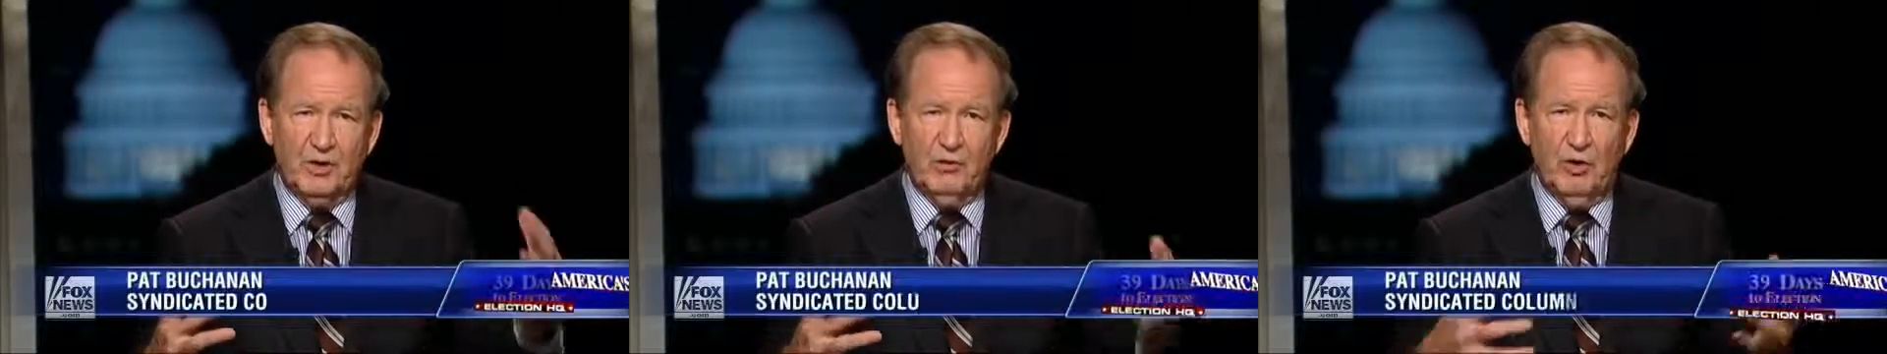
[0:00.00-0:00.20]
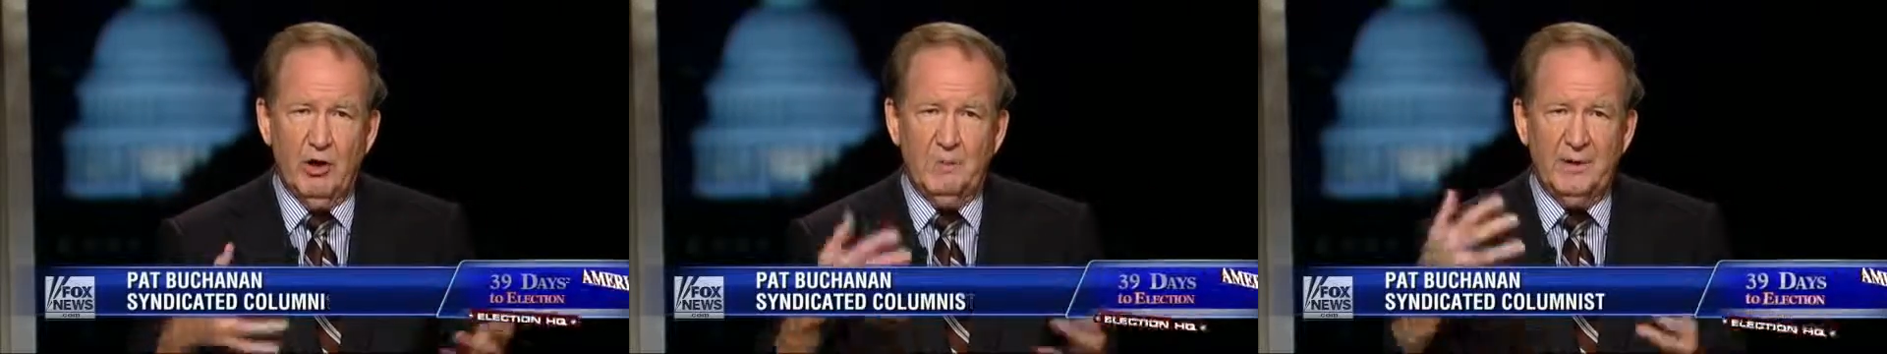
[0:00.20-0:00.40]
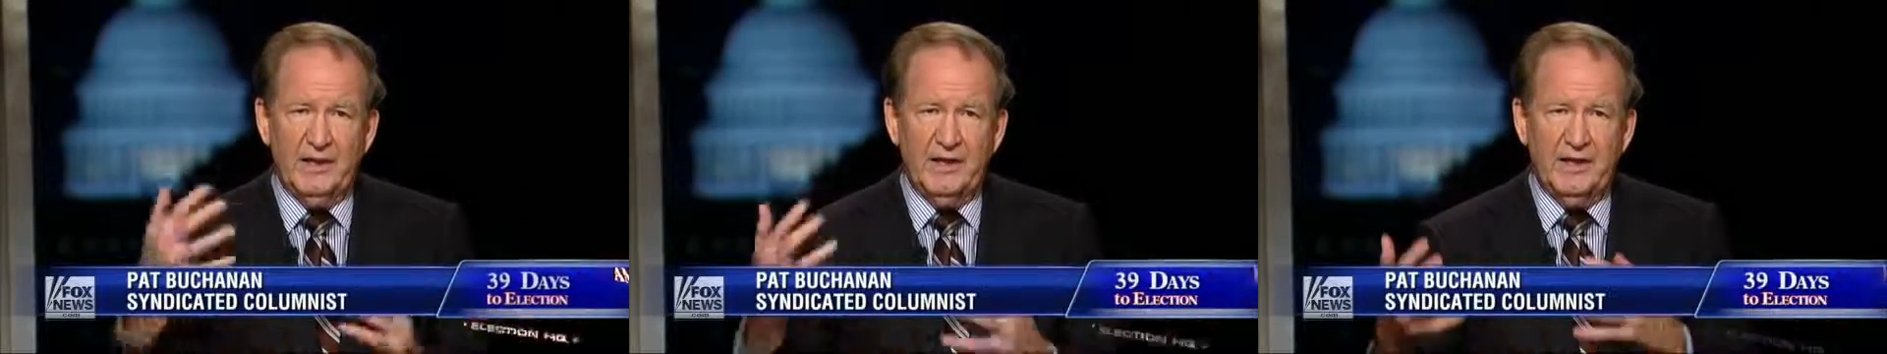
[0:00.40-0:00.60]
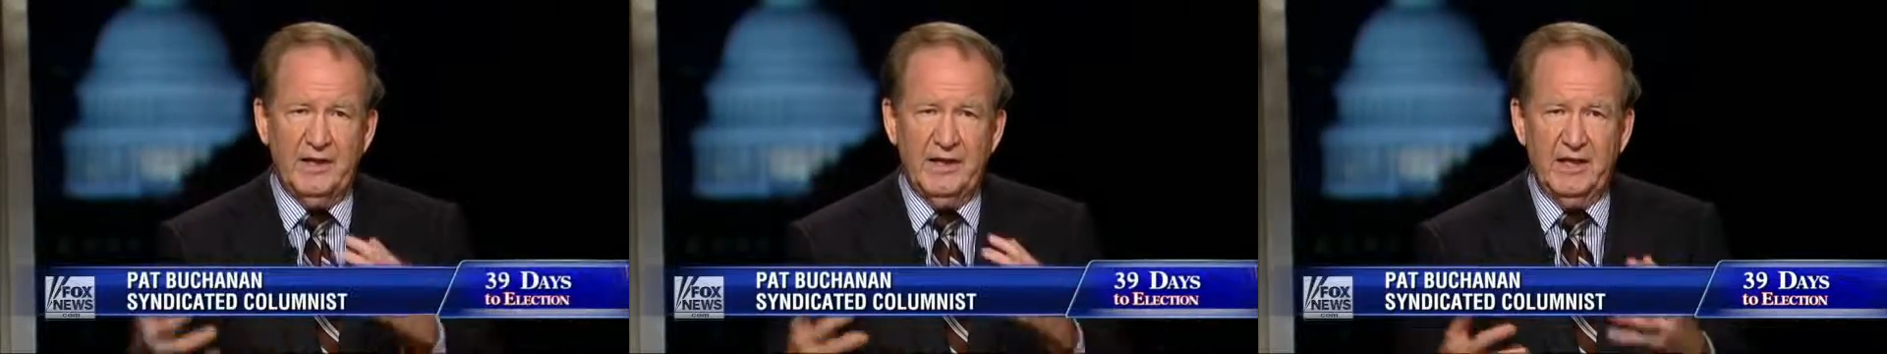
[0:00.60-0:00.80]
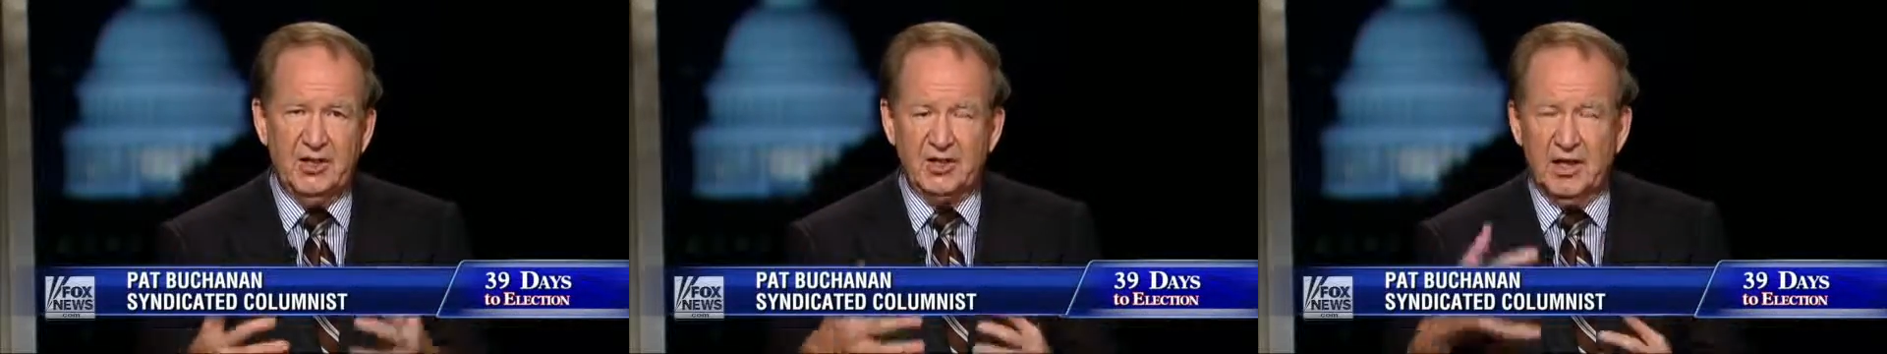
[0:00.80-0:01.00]
grew up in
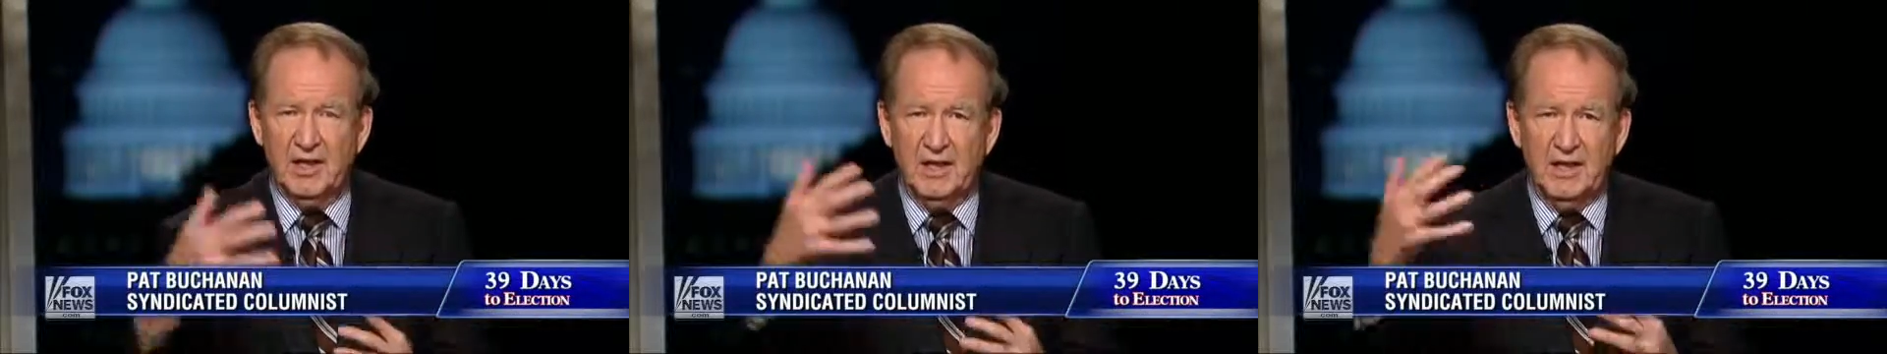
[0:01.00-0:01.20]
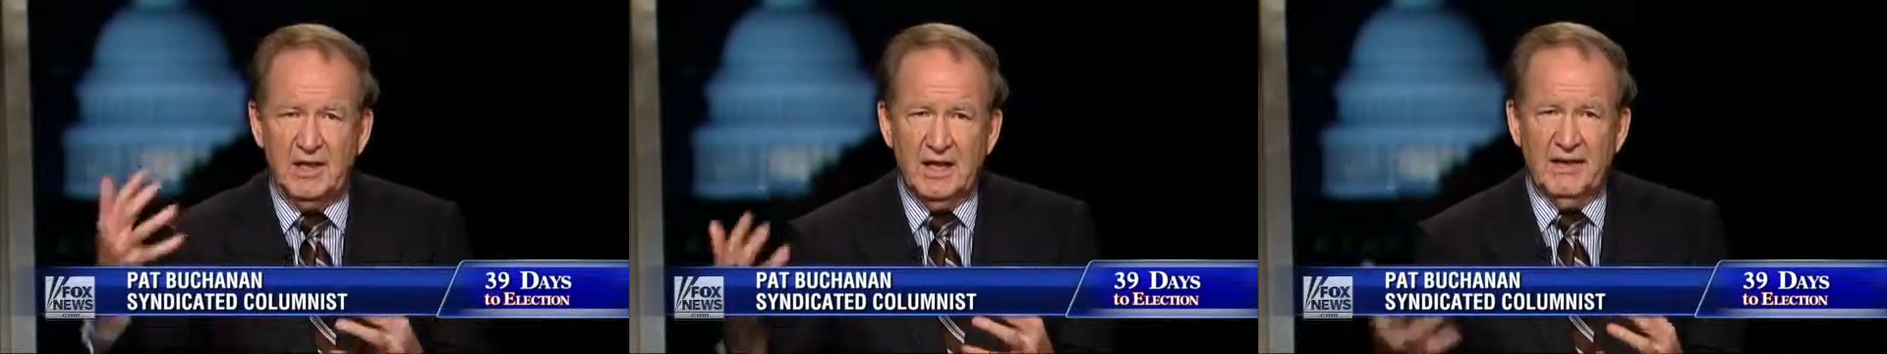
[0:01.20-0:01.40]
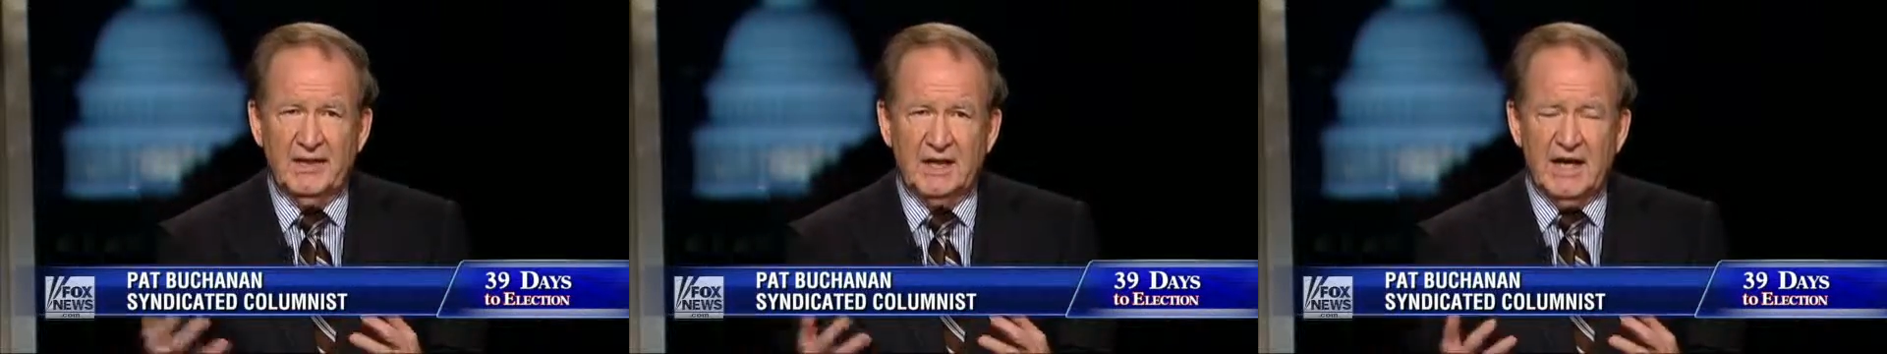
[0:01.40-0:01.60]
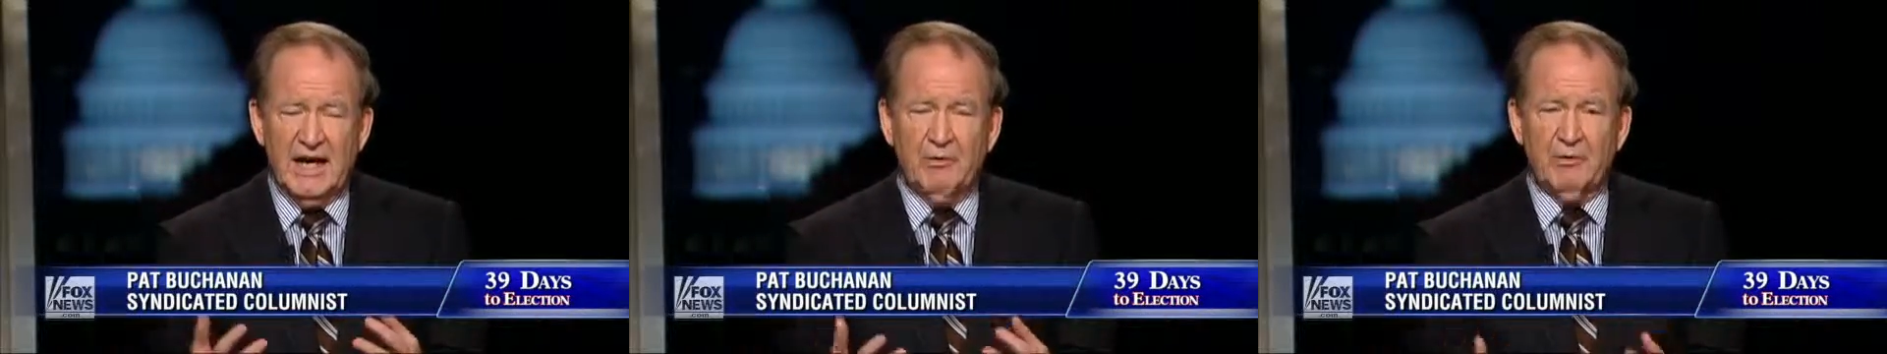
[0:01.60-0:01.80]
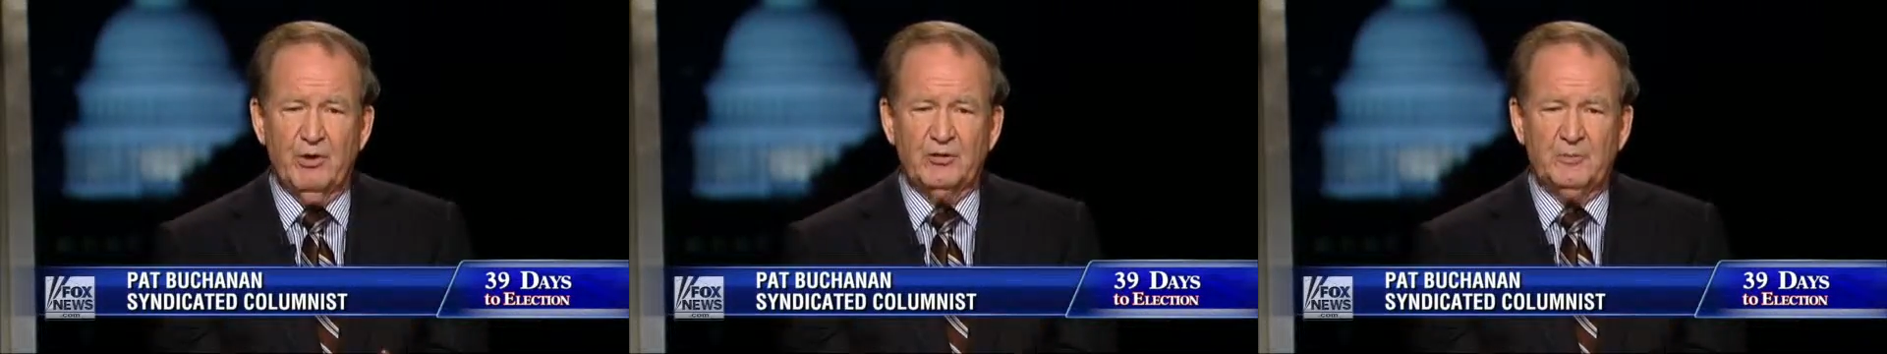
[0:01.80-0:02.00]
Indonesia and the
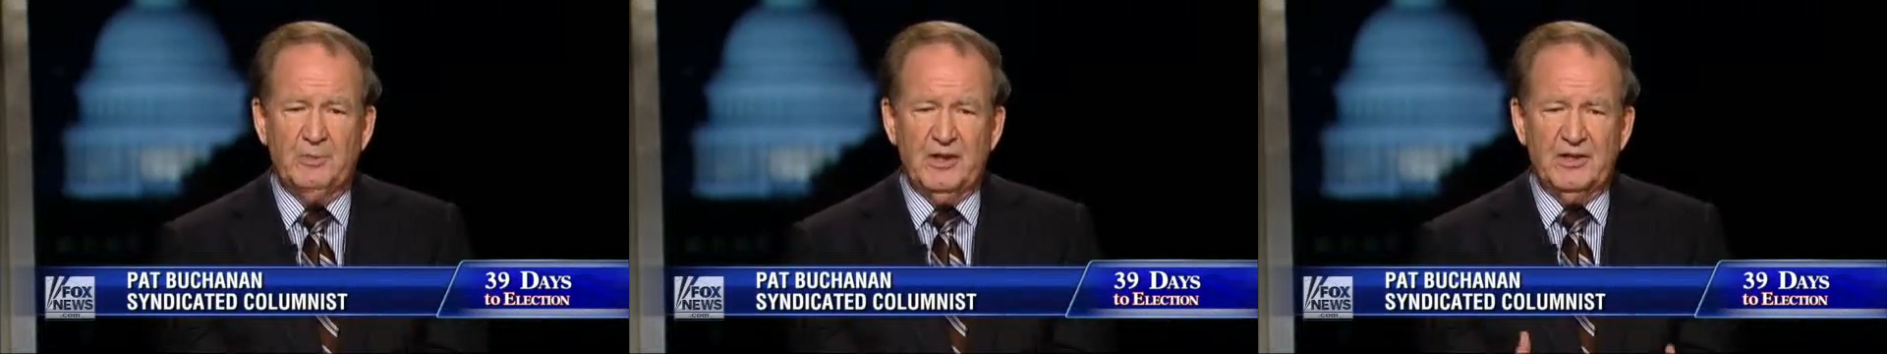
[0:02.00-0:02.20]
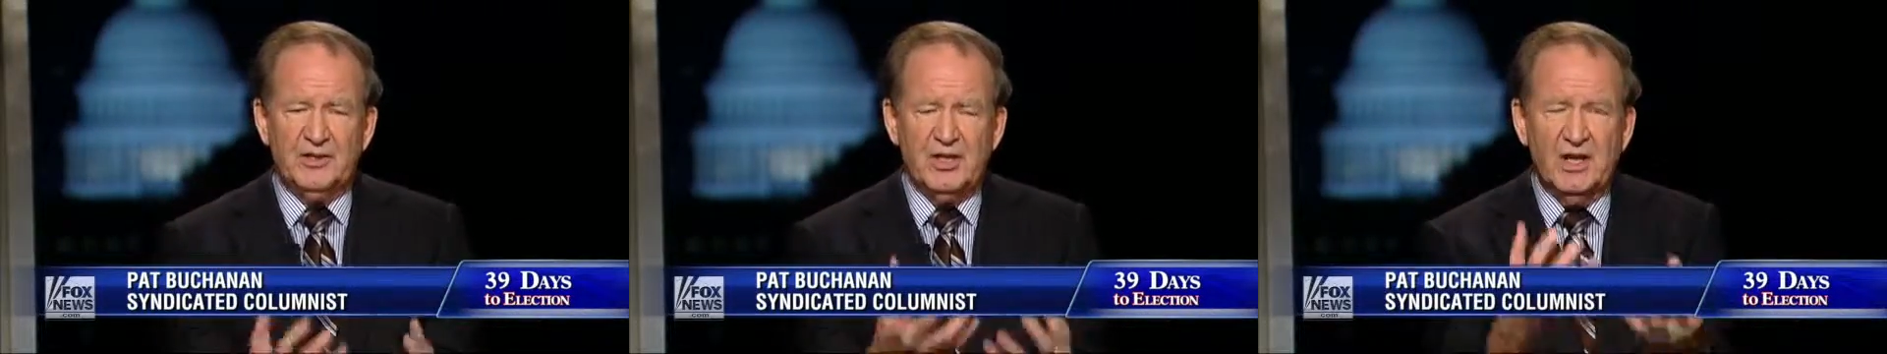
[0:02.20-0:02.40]
Cairo speech,